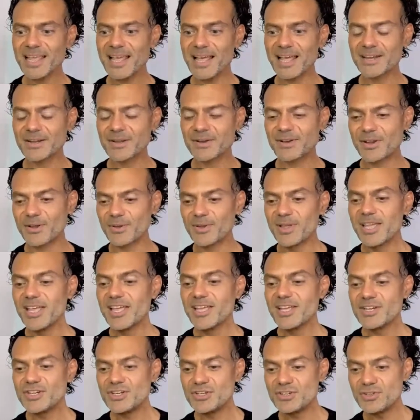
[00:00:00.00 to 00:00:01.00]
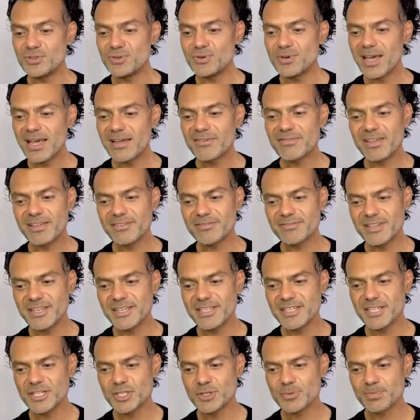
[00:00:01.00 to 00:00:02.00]
I don't know. Do you have a
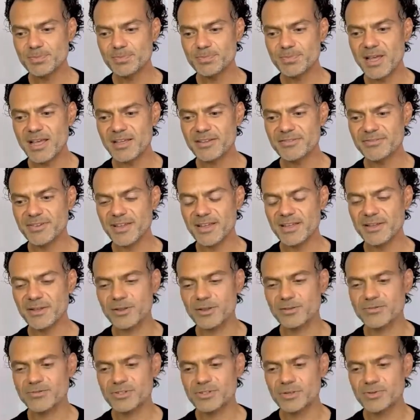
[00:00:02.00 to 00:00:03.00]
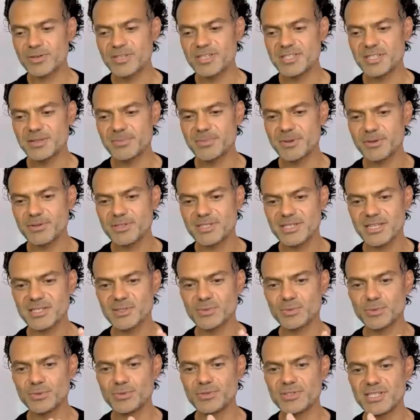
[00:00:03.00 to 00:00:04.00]
vintage parfum of Diorissimo, says
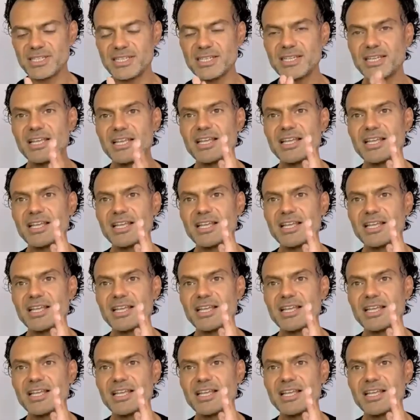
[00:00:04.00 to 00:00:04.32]
Woozy?